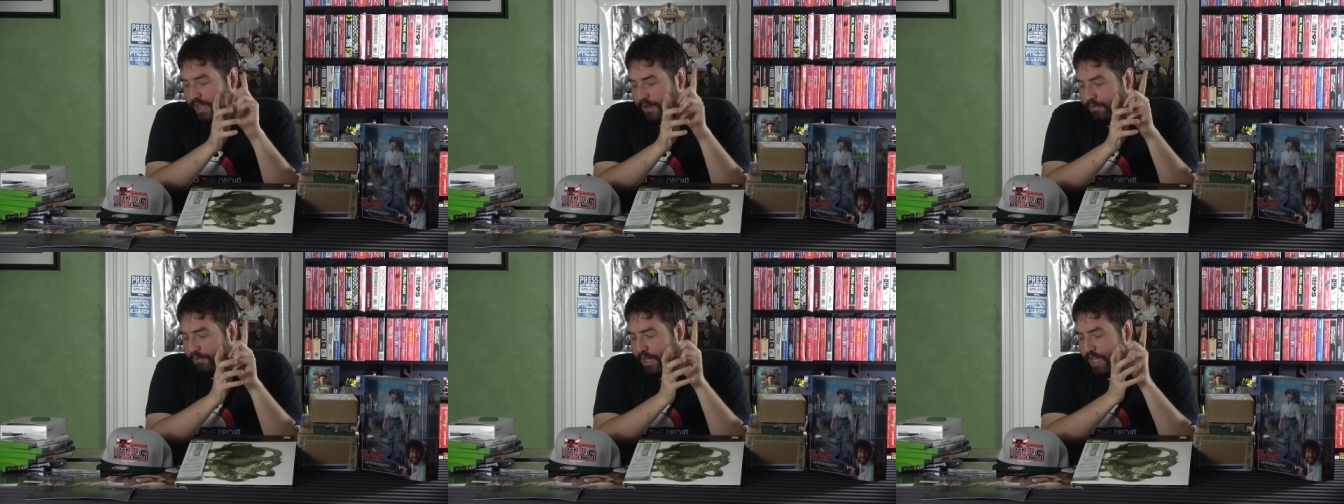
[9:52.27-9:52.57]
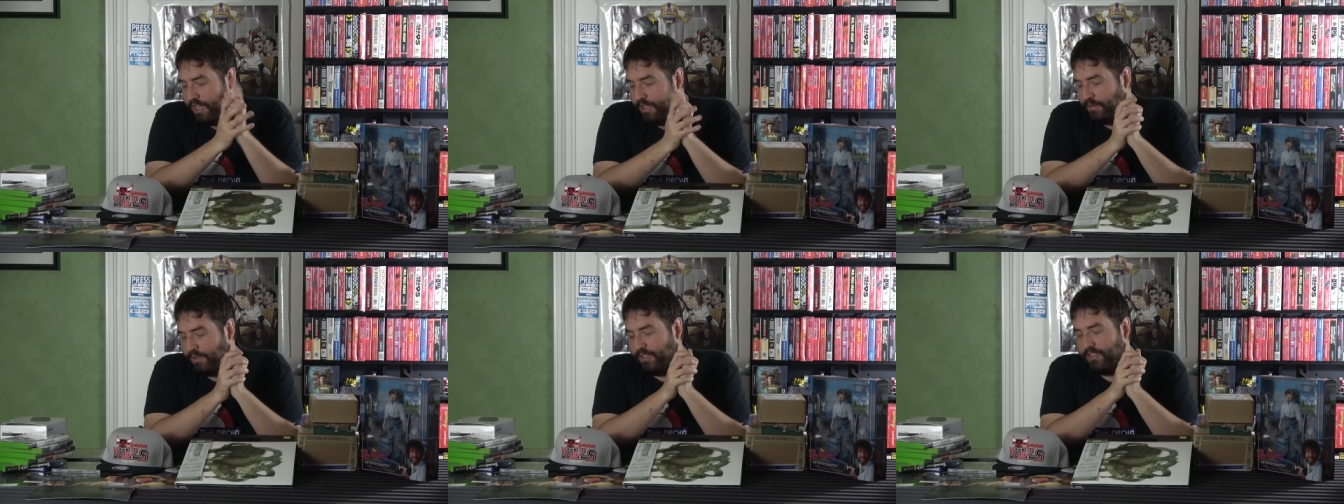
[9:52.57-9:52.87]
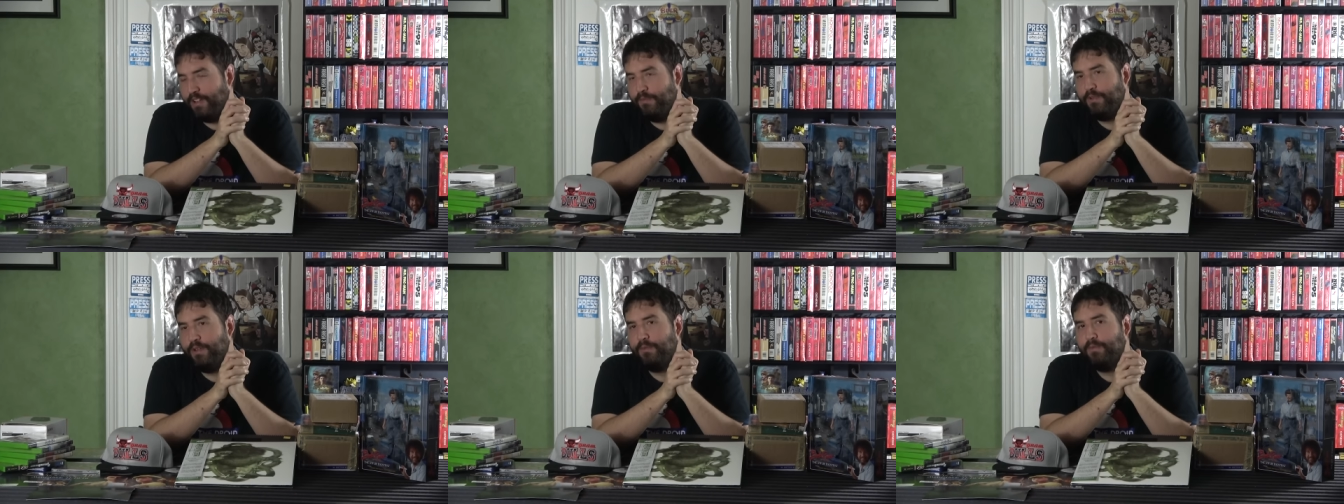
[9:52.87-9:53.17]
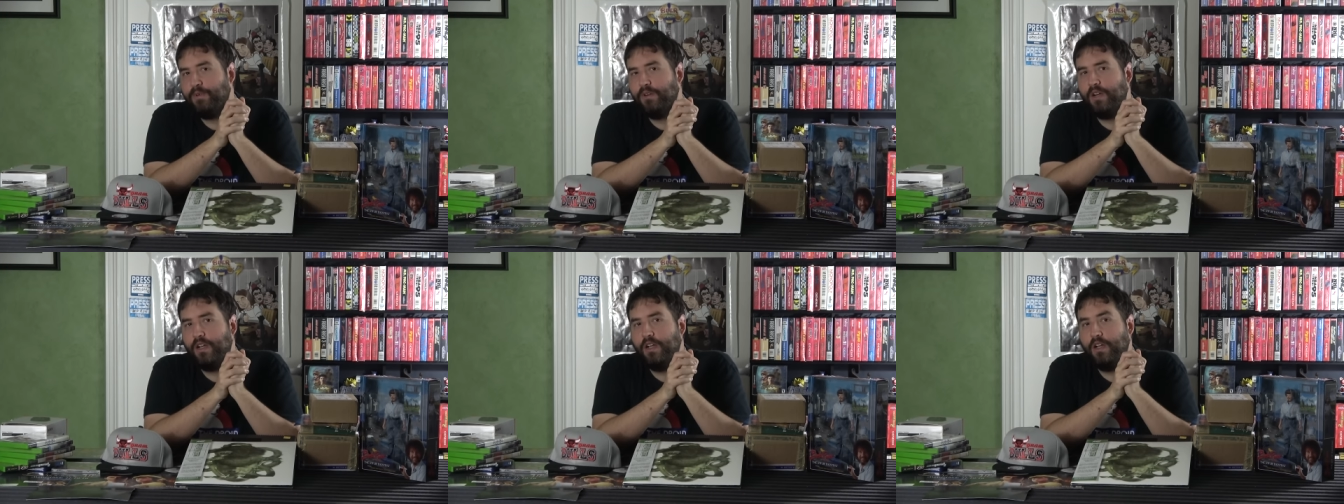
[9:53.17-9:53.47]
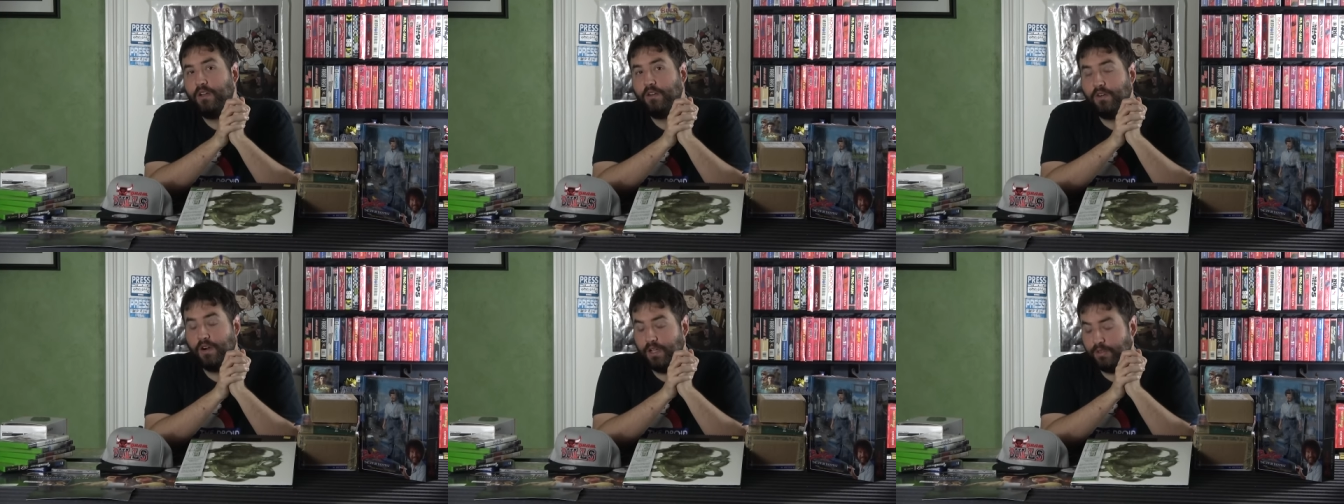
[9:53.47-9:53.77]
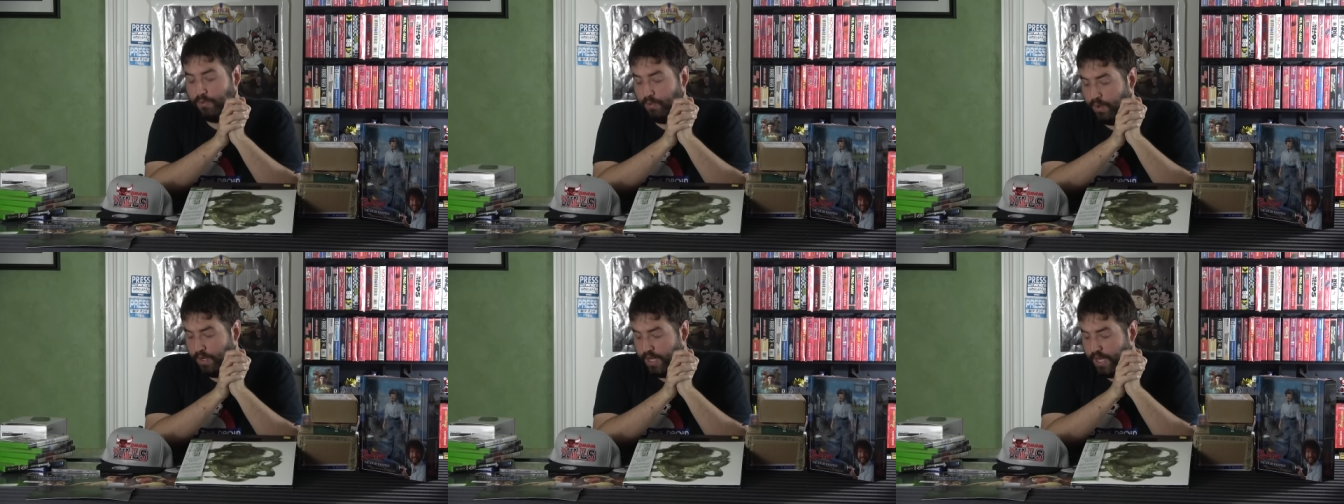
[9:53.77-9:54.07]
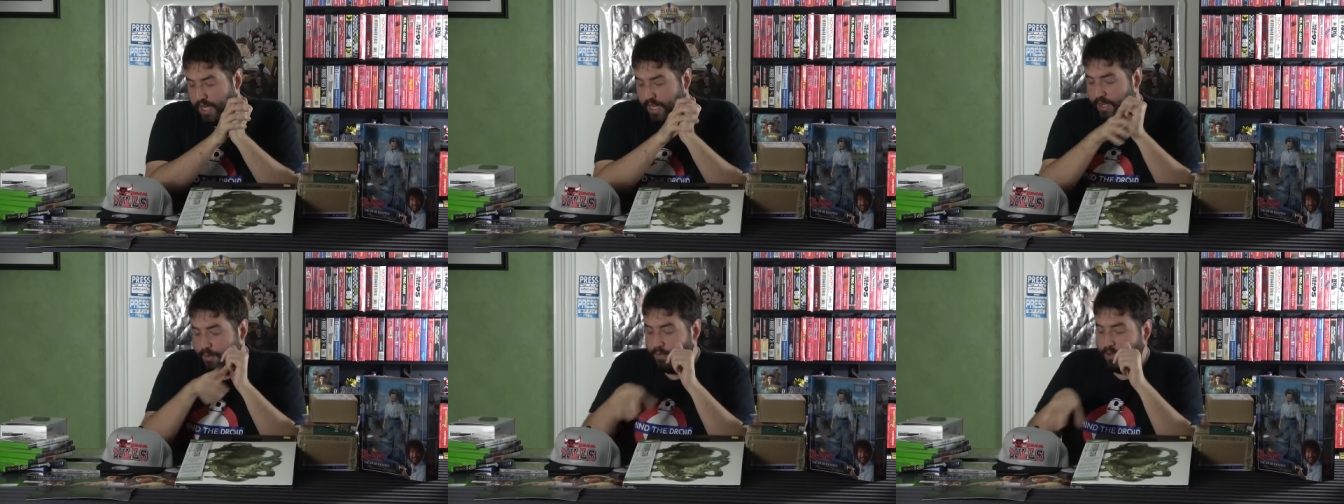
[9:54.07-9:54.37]
I randomly stumbled across one
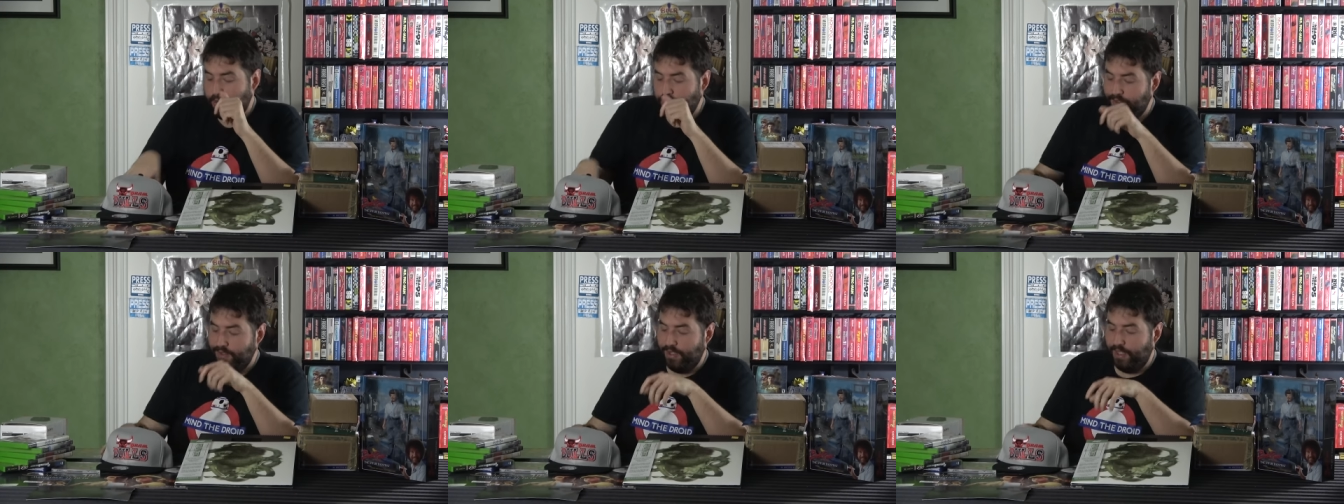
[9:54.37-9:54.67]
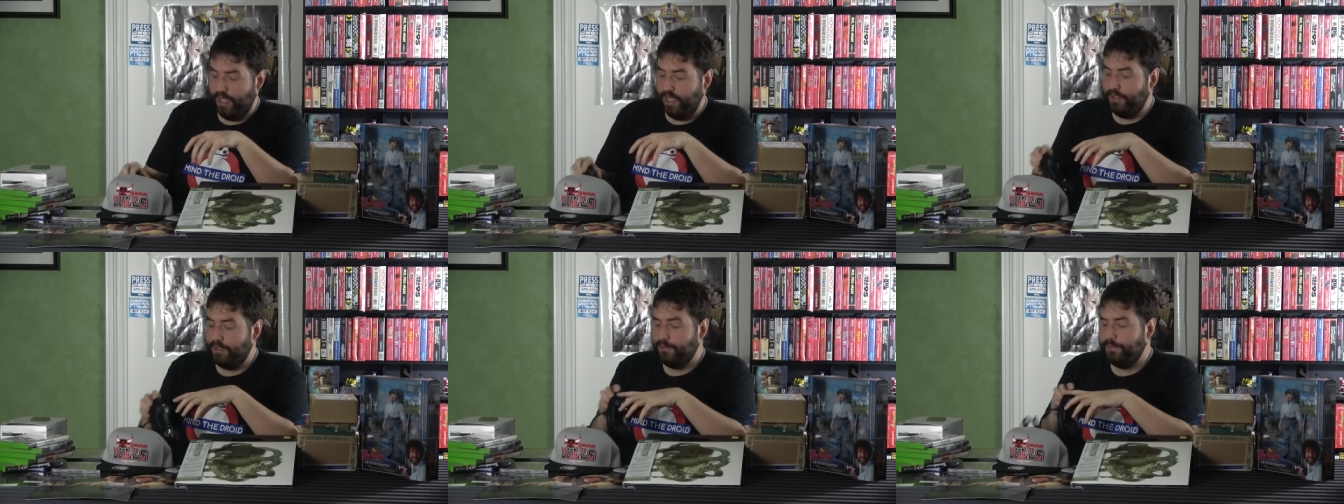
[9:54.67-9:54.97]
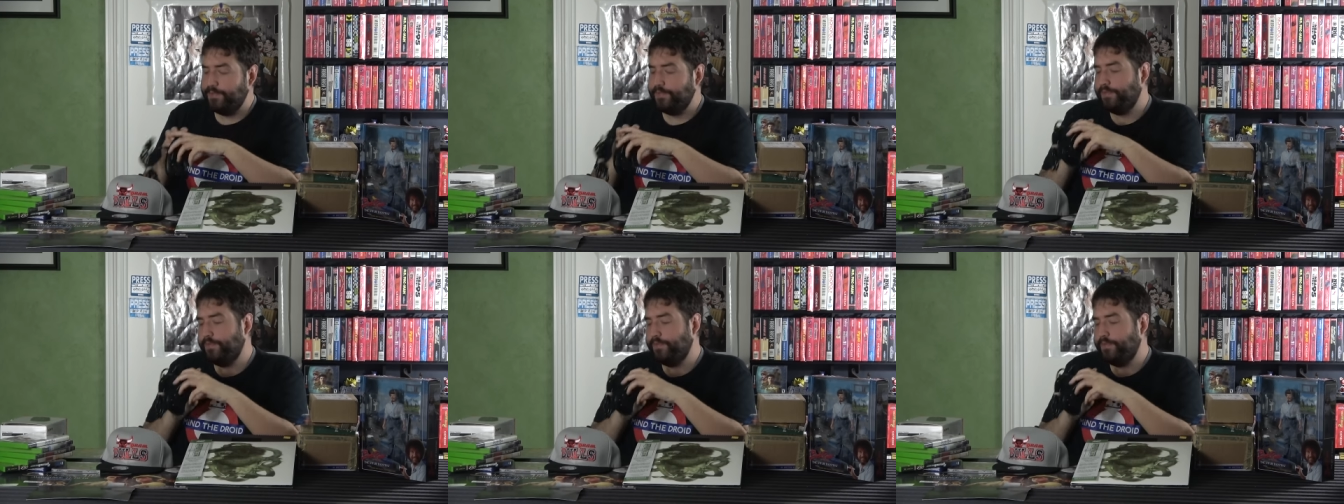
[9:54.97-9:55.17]
item, which was this